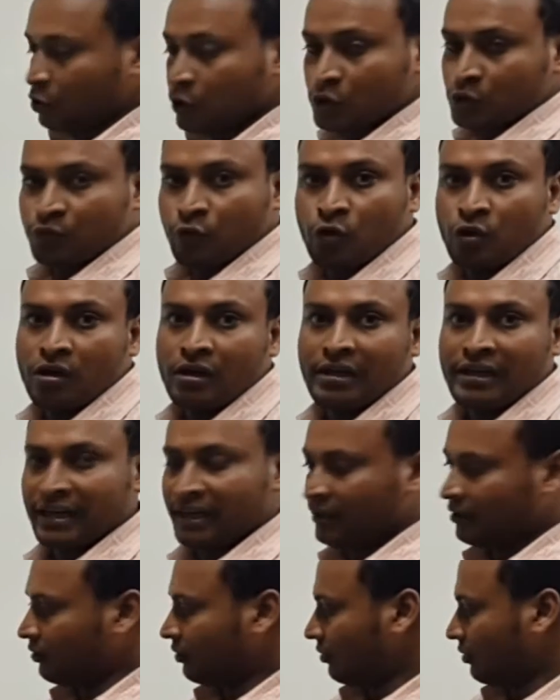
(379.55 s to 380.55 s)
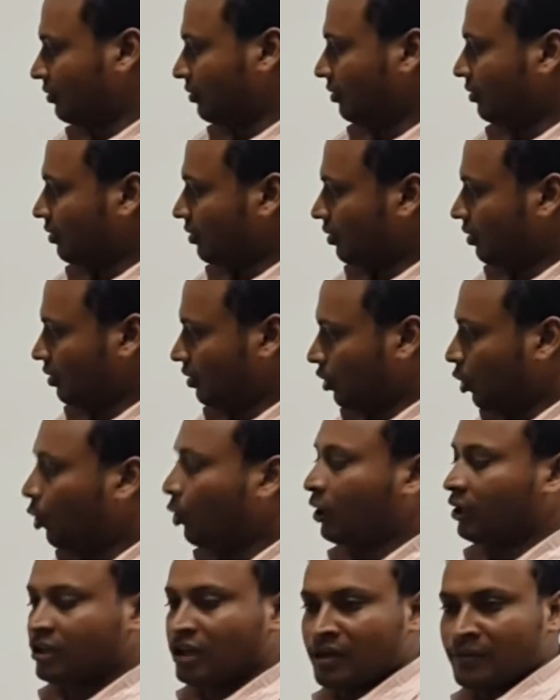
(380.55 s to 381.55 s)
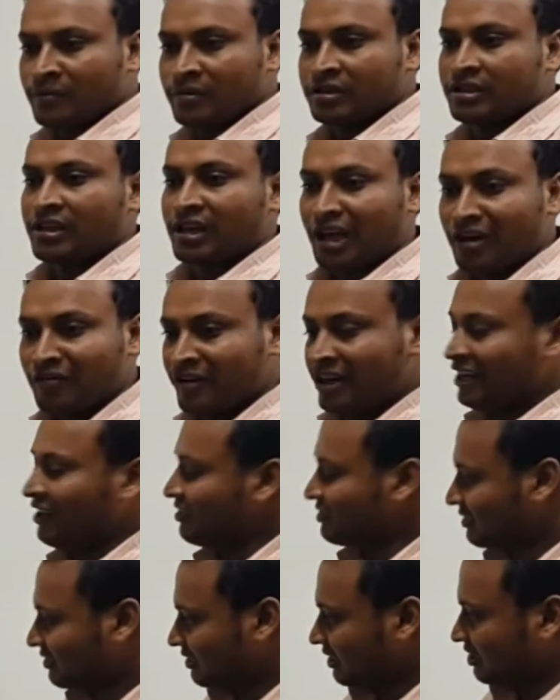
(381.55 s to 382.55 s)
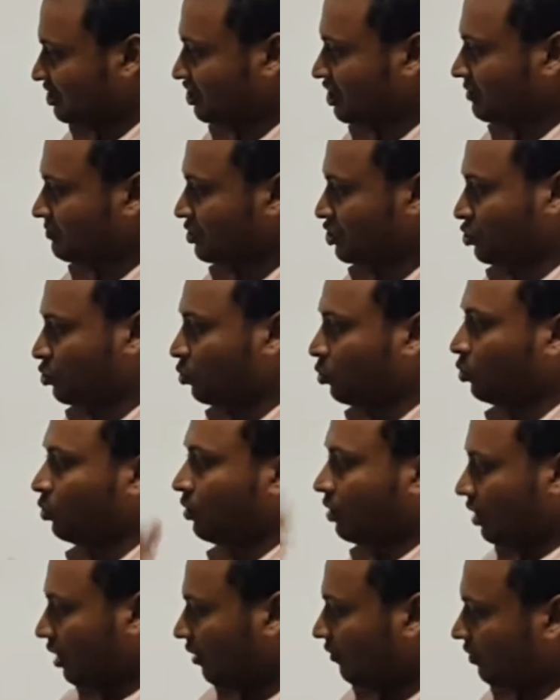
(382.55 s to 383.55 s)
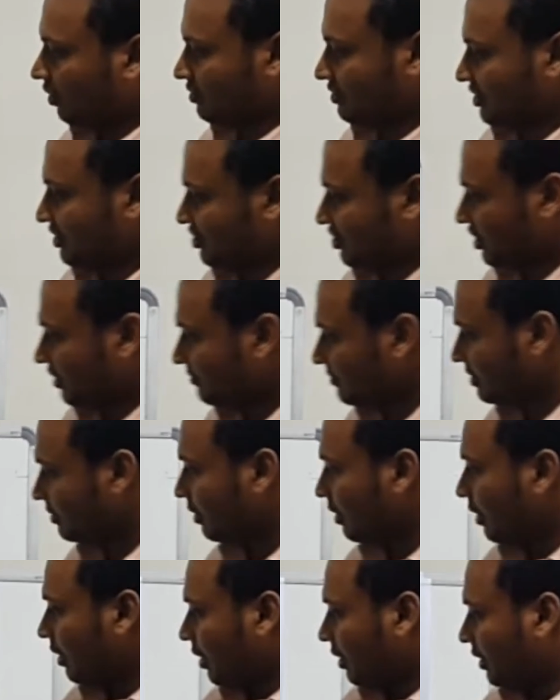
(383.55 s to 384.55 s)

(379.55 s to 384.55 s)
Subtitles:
useful in overcome the convenience systems to our systems.